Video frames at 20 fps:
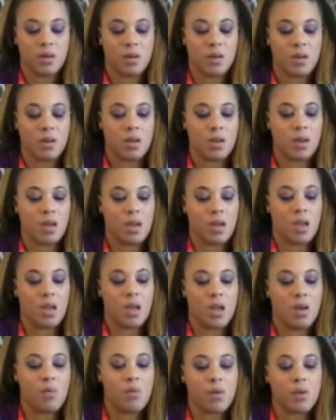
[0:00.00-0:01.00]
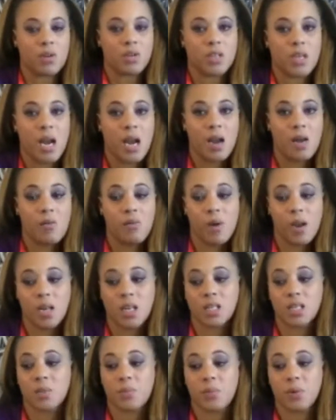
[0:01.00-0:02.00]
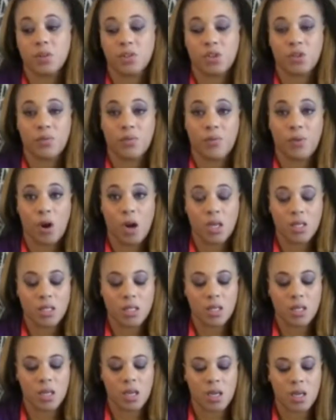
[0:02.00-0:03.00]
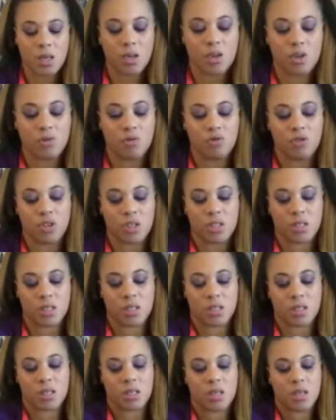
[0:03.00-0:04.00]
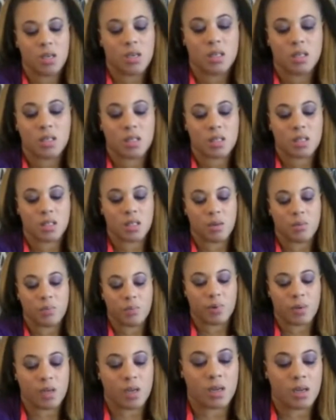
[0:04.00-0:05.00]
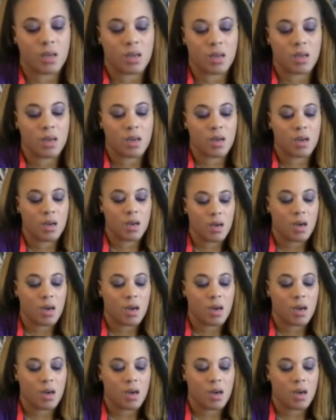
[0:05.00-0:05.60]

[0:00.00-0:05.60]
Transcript: I'm going to unroll it so that you can see how it's taking the shape.